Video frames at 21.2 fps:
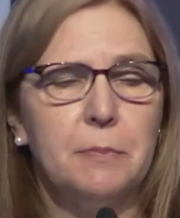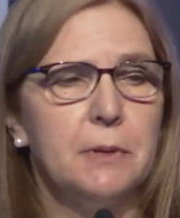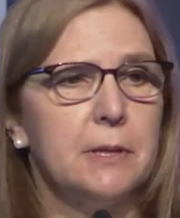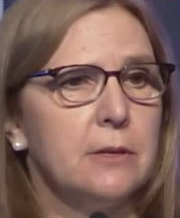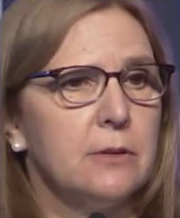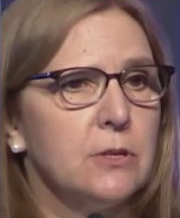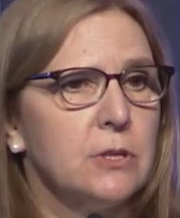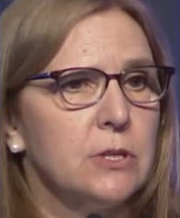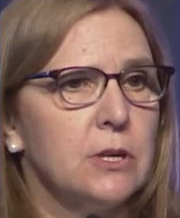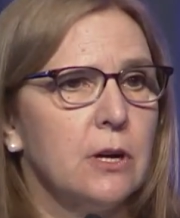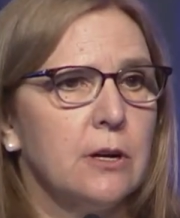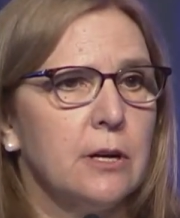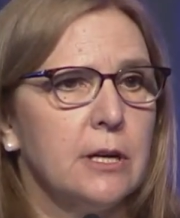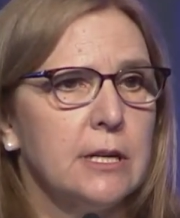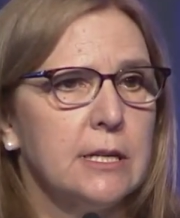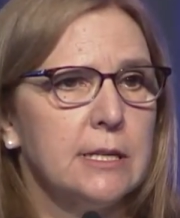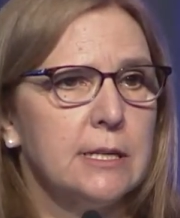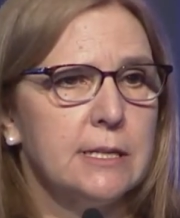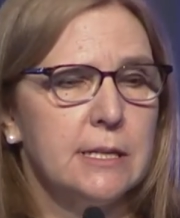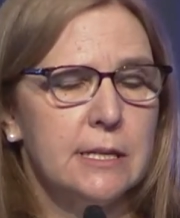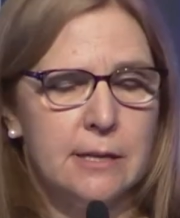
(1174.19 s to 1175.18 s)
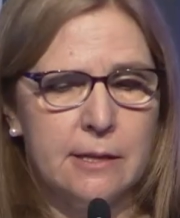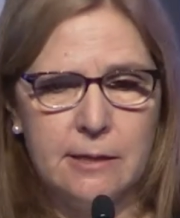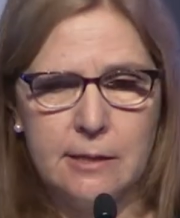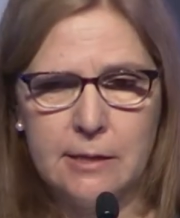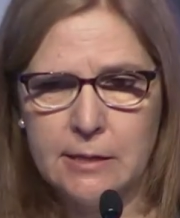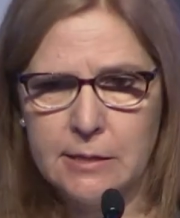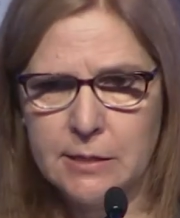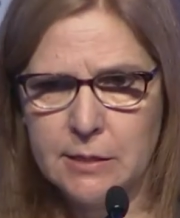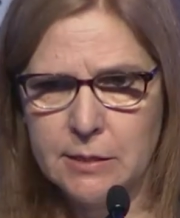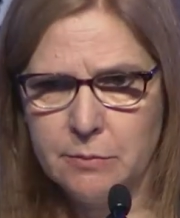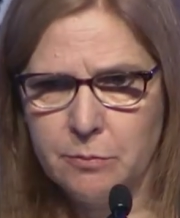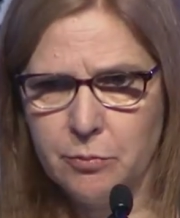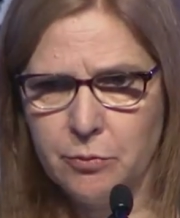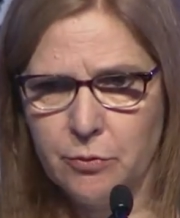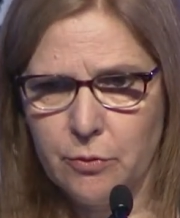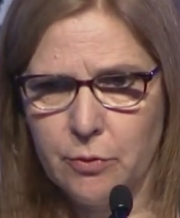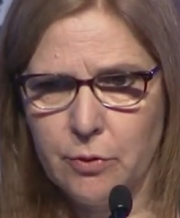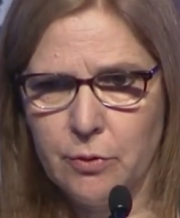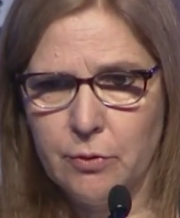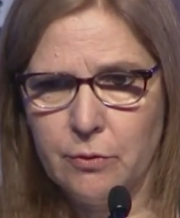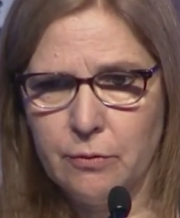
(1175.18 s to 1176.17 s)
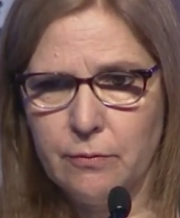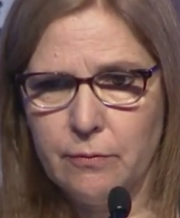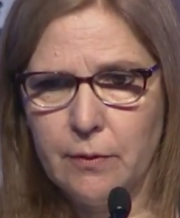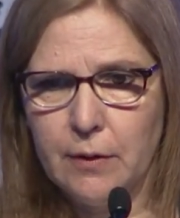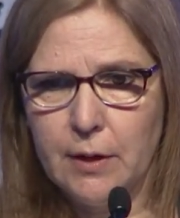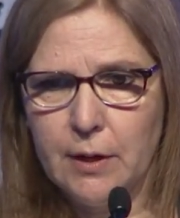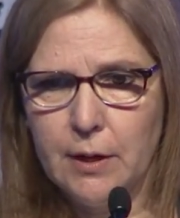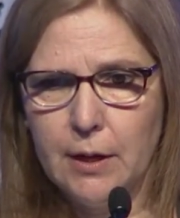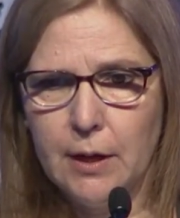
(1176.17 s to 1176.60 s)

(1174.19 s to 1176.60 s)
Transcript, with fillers: but they're starting to see things improve.